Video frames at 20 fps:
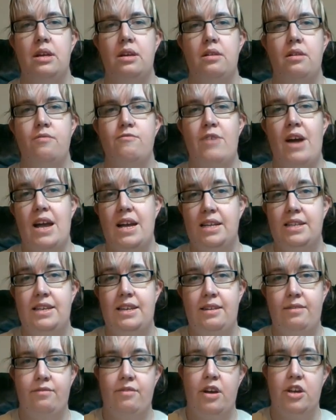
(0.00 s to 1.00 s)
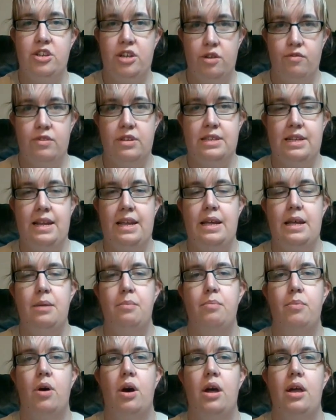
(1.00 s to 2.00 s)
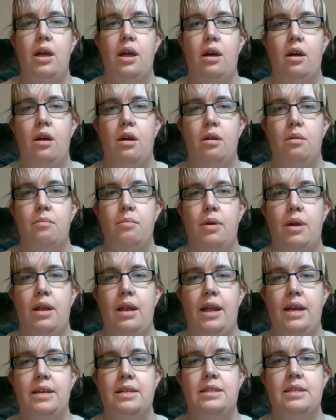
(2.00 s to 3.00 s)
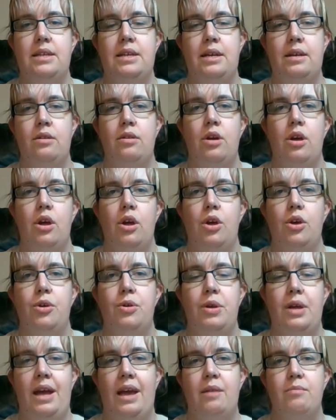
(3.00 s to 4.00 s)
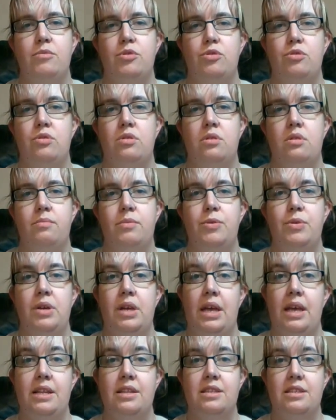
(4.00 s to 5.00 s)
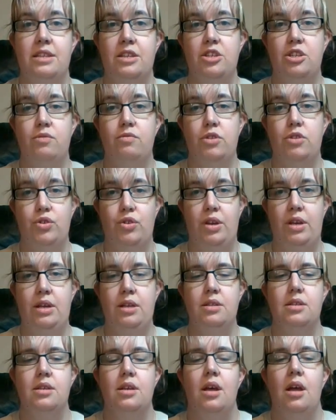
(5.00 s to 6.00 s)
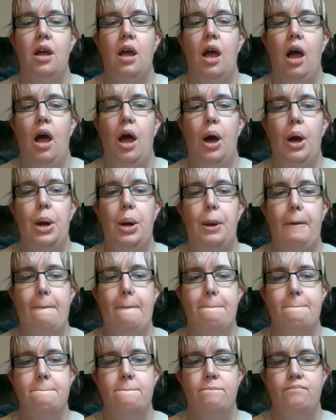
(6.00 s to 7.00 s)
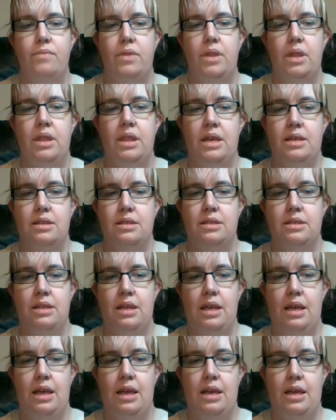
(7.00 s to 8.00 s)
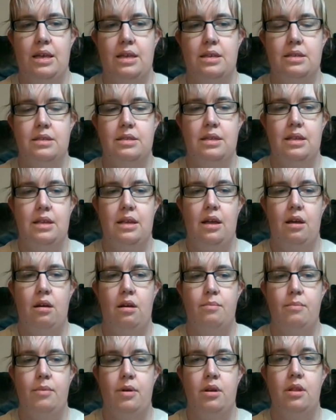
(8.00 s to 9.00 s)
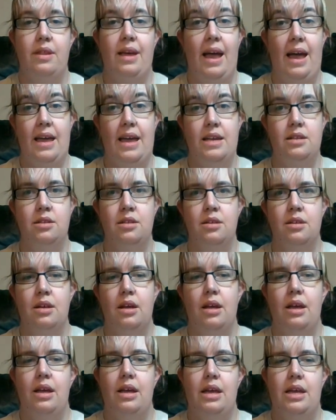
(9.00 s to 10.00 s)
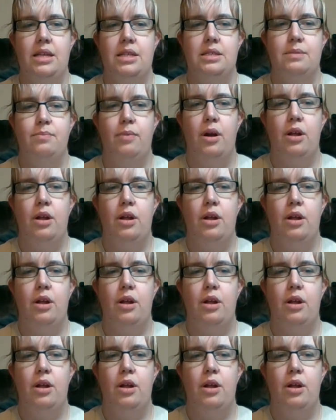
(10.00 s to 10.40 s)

racked it very generously by a lady who came to the Milton Keynes stitching retreat. This is another Haid. It's by